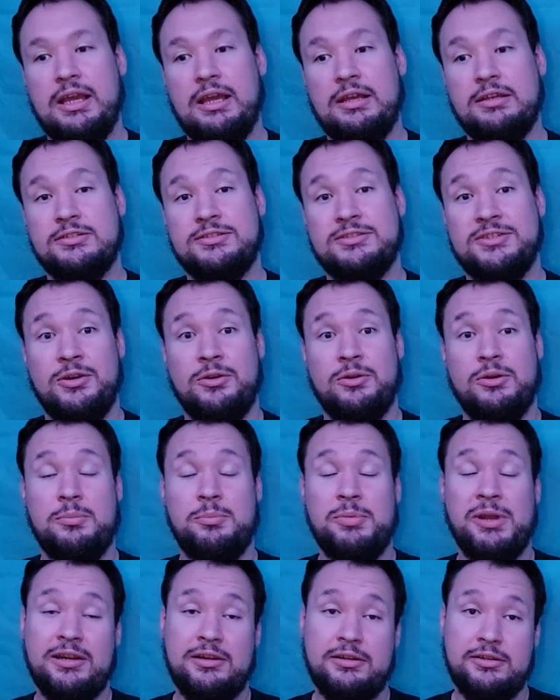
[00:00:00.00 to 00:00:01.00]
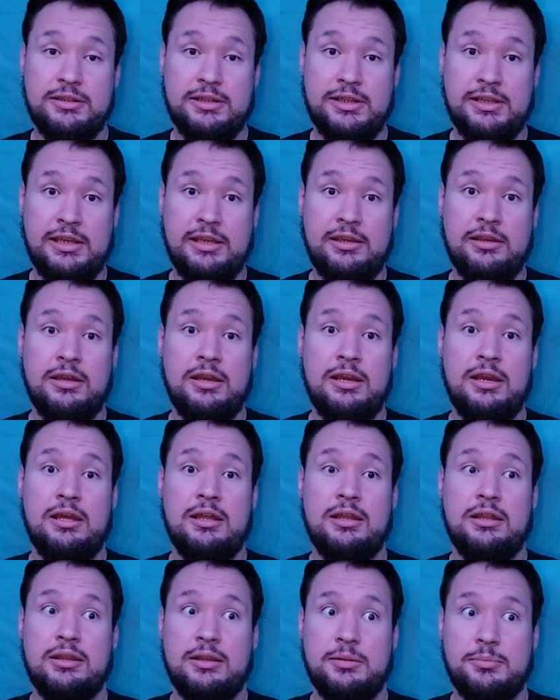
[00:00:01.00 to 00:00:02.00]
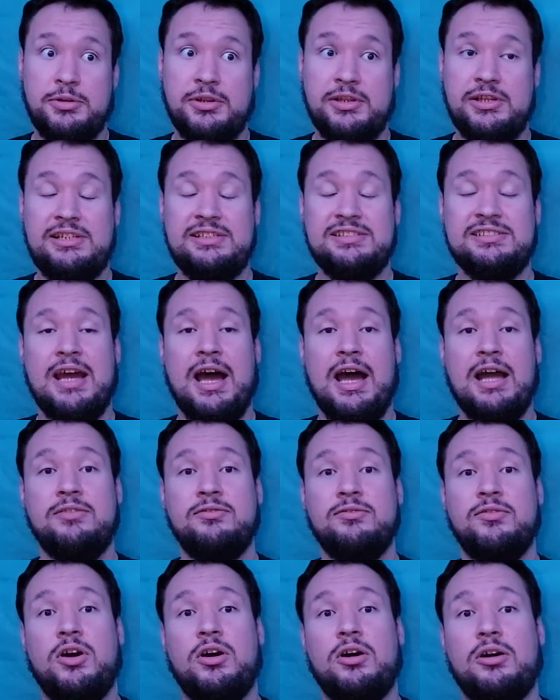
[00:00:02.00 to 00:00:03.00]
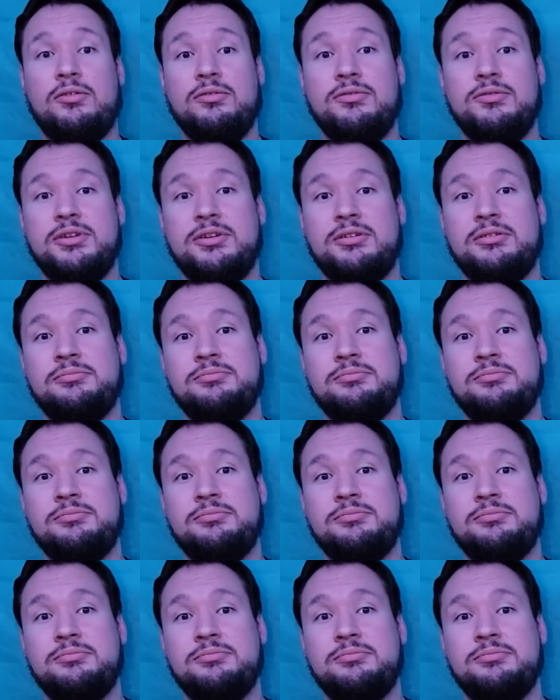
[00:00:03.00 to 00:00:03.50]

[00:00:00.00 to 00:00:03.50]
So apparently the police got involved